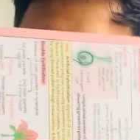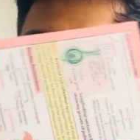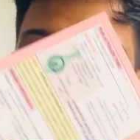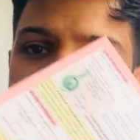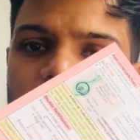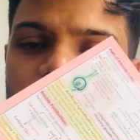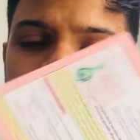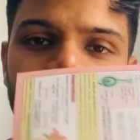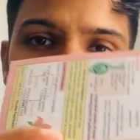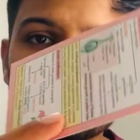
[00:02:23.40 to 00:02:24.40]
which I have here.
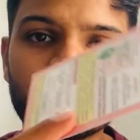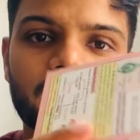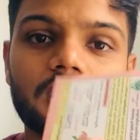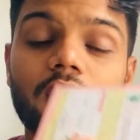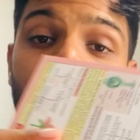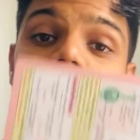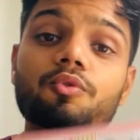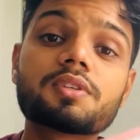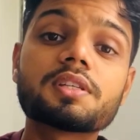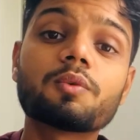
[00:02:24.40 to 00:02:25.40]
Now, I
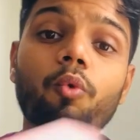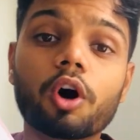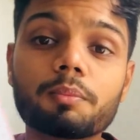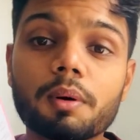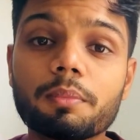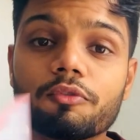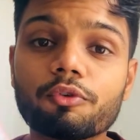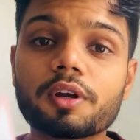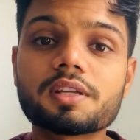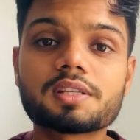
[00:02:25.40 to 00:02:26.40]
use this as a warm-up
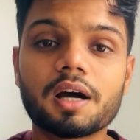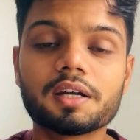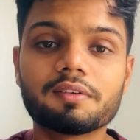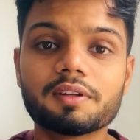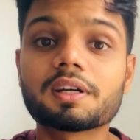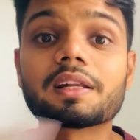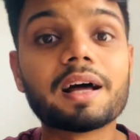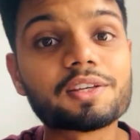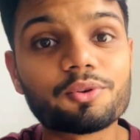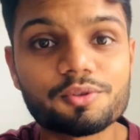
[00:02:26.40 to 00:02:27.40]
before I start even the
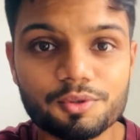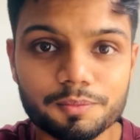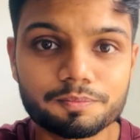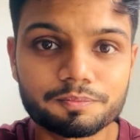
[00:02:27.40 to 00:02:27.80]
class also.